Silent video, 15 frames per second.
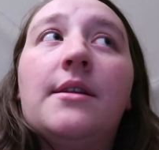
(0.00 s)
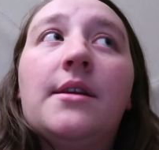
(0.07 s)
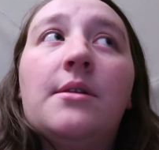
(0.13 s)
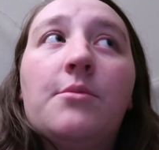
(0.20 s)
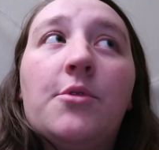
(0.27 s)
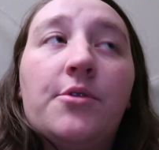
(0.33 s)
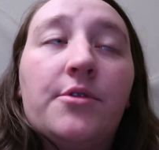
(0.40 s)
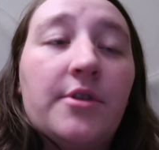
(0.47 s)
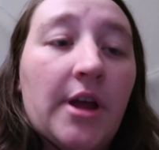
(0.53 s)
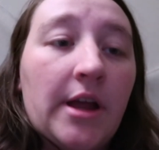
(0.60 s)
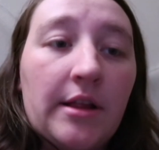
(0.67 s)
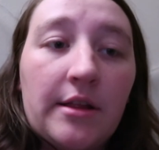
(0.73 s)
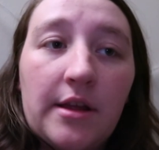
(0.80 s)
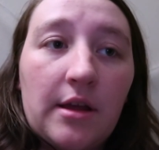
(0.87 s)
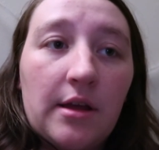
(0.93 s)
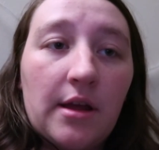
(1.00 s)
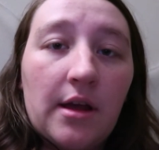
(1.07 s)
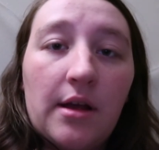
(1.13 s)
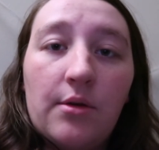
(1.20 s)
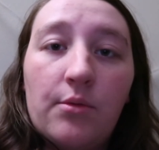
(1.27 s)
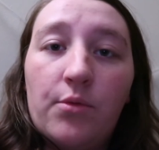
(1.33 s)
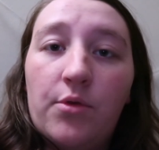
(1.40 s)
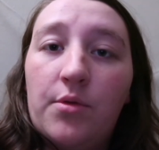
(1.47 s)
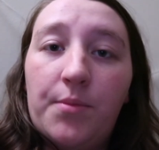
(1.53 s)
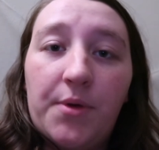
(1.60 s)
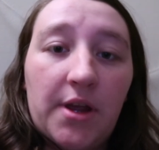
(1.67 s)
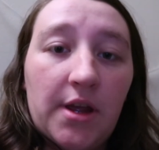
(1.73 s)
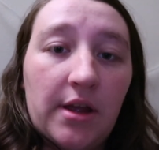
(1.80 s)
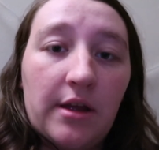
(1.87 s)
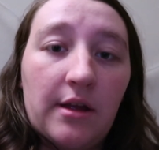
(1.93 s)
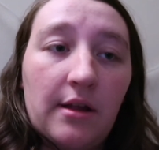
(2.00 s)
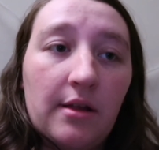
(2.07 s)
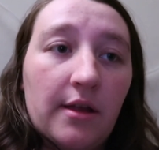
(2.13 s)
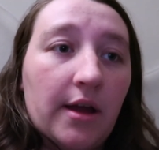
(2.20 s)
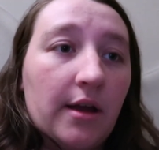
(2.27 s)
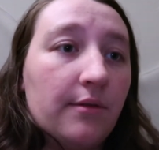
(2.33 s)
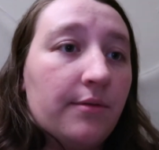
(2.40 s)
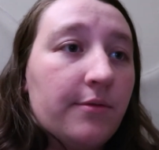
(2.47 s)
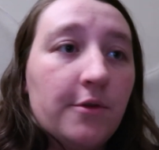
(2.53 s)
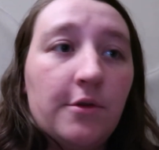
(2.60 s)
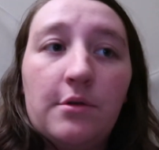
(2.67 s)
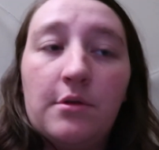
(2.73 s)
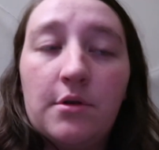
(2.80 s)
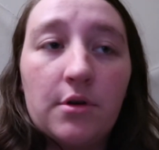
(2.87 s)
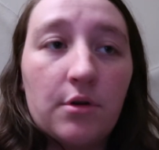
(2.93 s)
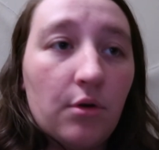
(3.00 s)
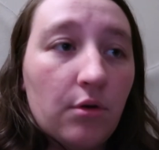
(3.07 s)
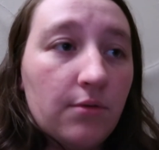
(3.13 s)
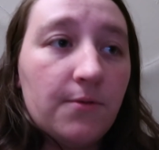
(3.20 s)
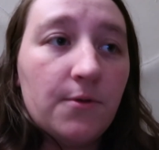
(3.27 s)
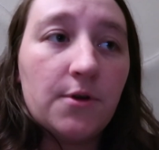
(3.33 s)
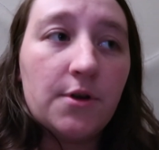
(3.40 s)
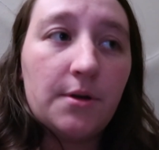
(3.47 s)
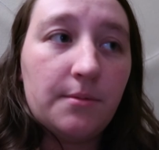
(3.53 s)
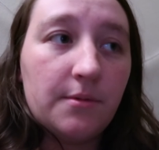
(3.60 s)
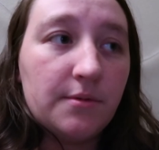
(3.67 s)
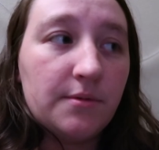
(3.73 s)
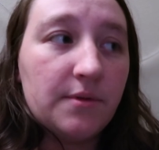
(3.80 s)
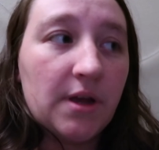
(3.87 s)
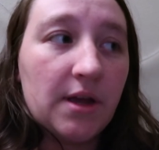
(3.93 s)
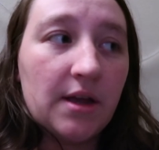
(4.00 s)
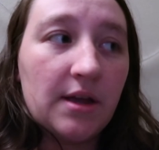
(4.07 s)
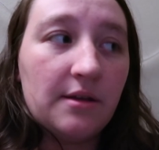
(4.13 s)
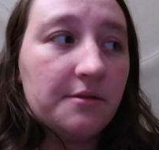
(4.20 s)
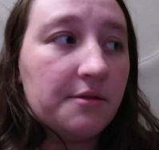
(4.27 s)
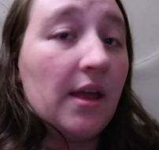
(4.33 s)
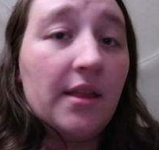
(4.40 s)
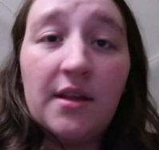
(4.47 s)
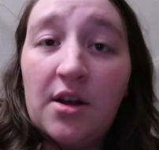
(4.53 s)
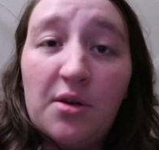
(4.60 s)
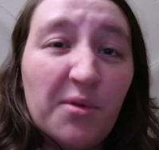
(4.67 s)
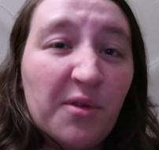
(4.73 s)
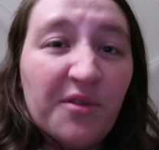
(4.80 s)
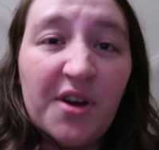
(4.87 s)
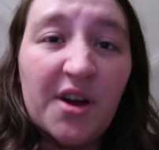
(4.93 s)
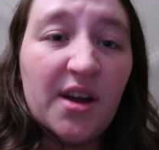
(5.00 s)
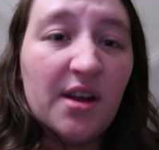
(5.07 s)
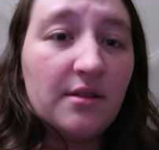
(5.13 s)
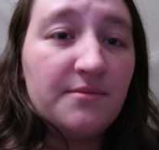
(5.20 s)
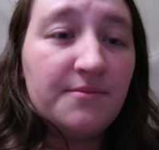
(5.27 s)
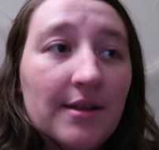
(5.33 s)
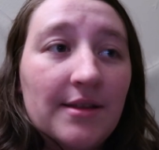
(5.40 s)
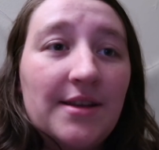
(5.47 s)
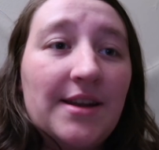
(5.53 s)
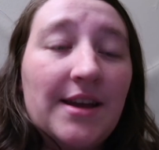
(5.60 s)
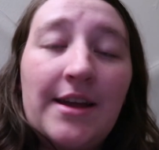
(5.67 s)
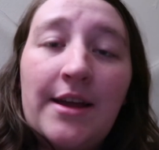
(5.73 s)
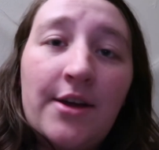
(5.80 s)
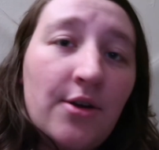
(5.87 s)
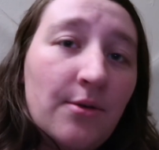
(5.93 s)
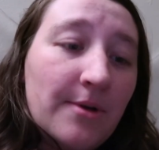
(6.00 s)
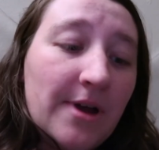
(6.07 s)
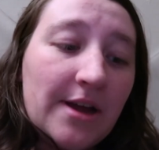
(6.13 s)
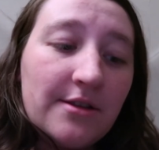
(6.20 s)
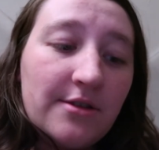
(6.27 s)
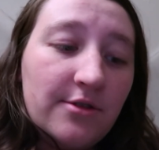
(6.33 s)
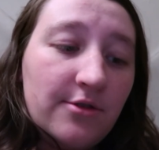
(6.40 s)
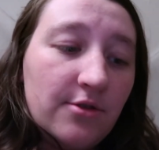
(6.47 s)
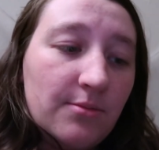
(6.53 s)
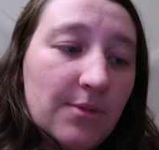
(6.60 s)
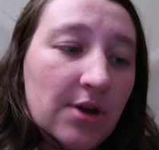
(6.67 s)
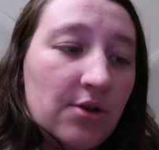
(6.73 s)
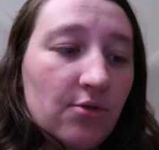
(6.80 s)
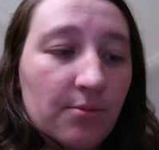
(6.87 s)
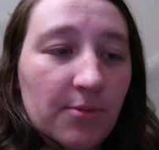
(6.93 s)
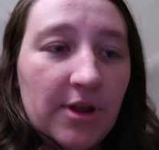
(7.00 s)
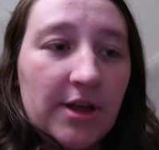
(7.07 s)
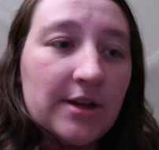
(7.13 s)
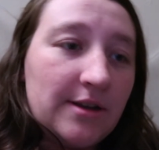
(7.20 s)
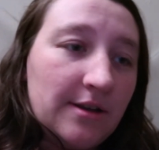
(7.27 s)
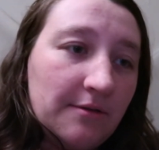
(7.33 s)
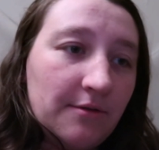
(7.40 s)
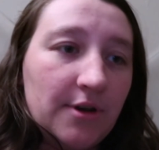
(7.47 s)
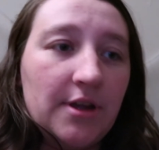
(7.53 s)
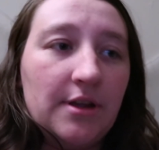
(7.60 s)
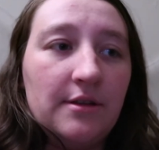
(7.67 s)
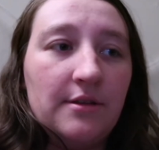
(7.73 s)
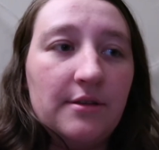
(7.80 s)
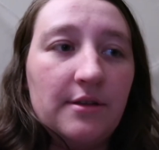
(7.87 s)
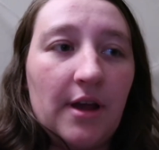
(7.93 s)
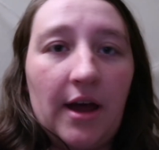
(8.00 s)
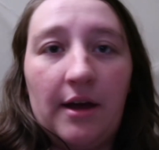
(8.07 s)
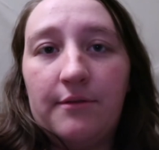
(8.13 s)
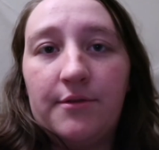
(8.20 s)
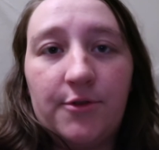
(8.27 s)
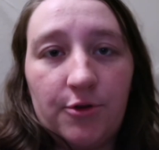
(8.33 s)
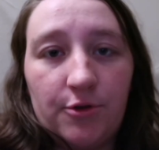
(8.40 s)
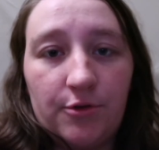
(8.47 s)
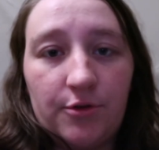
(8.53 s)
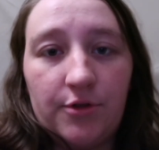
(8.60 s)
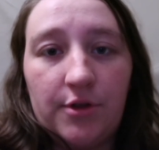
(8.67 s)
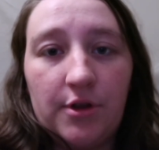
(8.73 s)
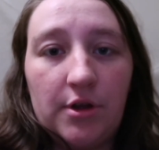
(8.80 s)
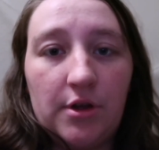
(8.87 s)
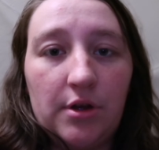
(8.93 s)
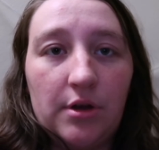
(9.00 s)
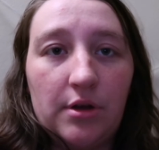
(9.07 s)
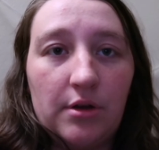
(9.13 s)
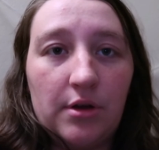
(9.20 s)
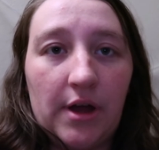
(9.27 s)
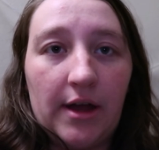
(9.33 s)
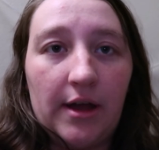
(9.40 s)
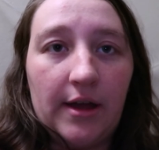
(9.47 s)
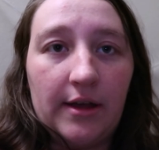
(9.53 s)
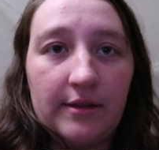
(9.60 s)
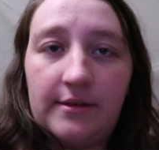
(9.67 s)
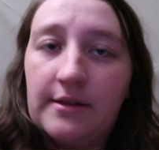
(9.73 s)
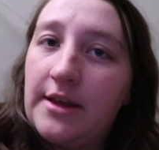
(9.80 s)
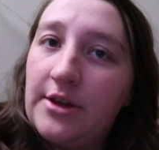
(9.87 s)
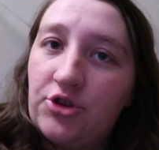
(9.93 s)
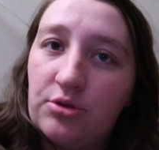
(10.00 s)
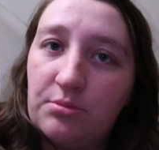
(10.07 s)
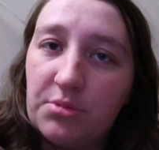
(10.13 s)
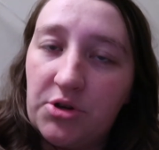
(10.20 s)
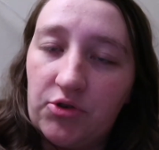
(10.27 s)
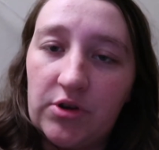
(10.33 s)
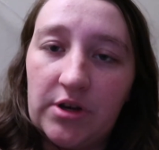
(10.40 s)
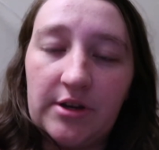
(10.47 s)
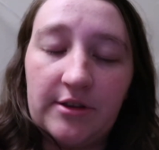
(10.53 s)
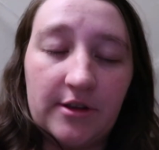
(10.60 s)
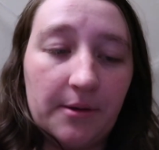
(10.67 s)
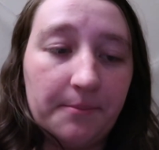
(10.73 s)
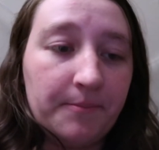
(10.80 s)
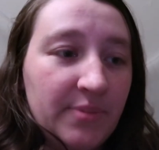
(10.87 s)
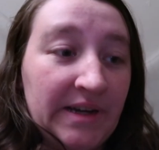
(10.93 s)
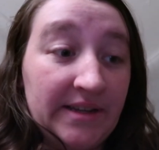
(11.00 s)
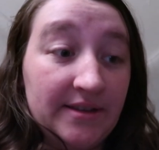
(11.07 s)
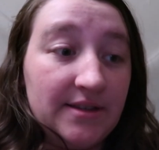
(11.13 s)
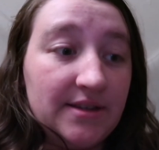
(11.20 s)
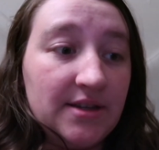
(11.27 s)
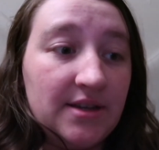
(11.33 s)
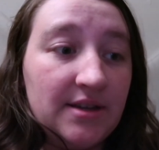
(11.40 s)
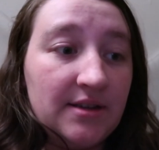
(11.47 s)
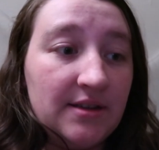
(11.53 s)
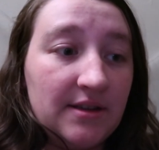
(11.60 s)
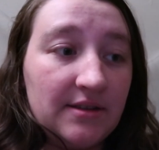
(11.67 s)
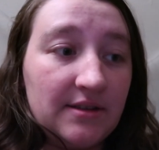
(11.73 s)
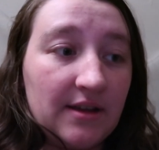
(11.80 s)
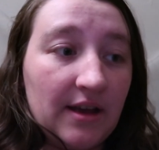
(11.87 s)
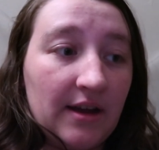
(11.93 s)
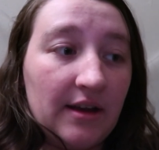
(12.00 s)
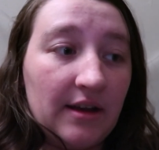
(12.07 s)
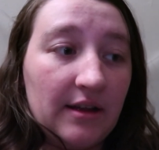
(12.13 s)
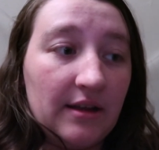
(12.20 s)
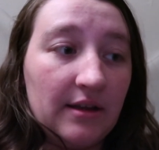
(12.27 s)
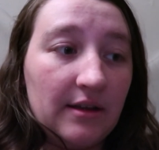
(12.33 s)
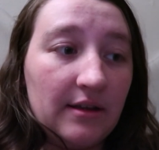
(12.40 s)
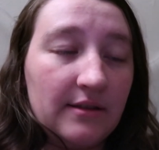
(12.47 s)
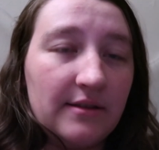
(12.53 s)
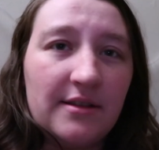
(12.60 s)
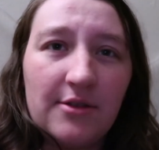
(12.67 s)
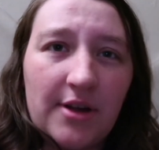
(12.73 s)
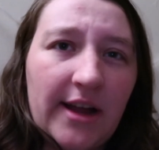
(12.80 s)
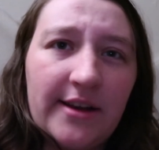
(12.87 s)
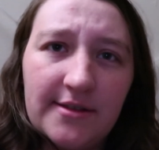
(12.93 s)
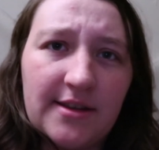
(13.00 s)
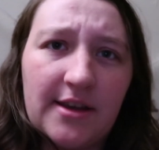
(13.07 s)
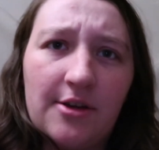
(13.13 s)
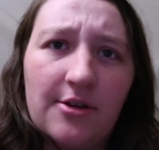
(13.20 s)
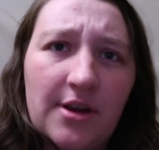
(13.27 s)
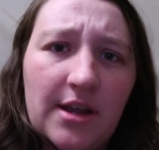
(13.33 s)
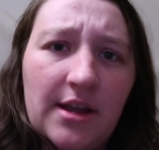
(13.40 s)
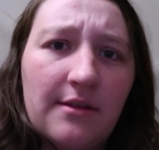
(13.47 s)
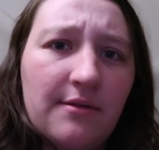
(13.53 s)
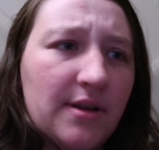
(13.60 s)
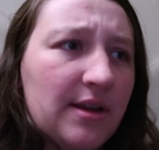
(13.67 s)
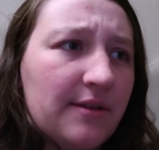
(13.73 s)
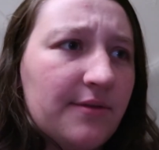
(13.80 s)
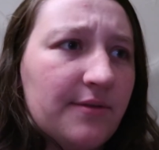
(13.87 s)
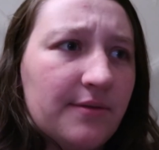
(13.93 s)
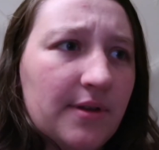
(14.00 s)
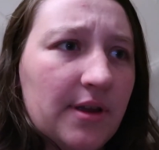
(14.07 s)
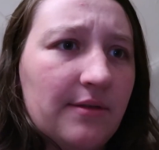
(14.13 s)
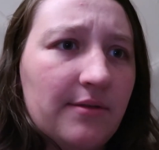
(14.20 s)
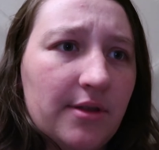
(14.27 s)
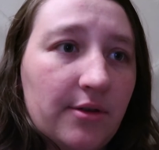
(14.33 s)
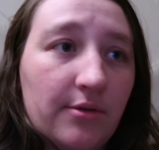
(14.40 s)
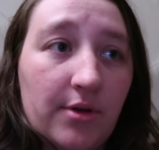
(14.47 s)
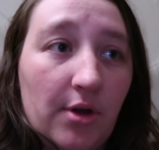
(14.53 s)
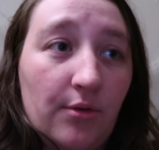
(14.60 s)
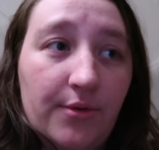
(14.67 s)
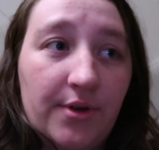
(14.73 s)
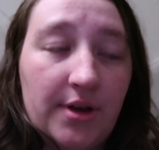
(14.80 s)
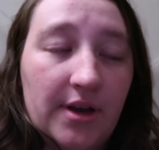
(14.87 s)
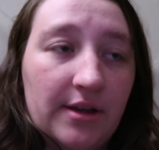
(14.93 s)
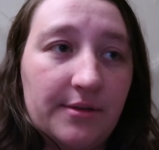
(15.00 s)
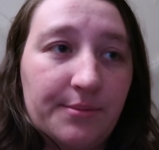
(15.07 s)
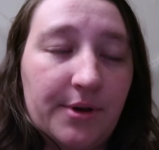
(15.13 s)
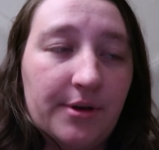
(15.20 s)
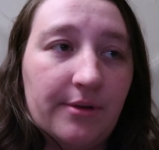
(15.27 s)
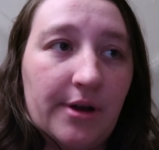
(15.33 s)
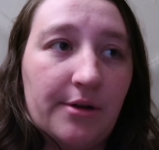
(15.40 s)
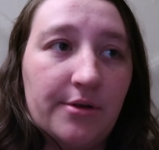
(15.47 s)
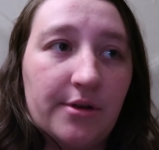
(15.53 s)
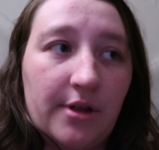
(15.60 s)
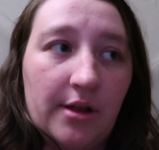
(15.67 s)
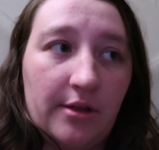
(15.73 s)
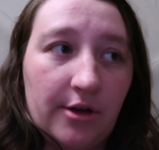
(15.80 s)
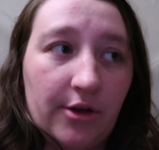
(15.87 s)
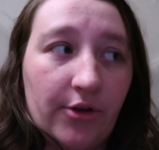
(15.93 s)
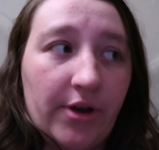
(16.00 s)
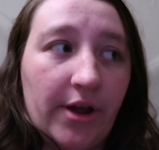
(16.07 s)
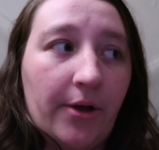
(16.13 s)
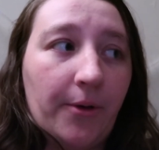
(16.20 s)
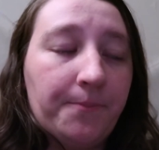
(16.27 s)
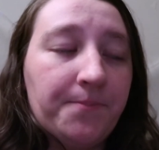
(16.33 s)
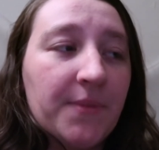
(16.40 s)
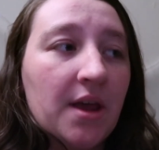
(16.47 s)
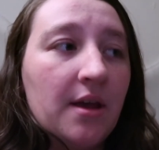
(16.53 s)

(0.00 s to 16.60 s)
it most likely will be like a flu or a cold for a couple of days, and then I'll be fine. And then I can go back to my normal activities after the isolation period is up. But it's still kind of scary, even though COVID has been around a lot longer now.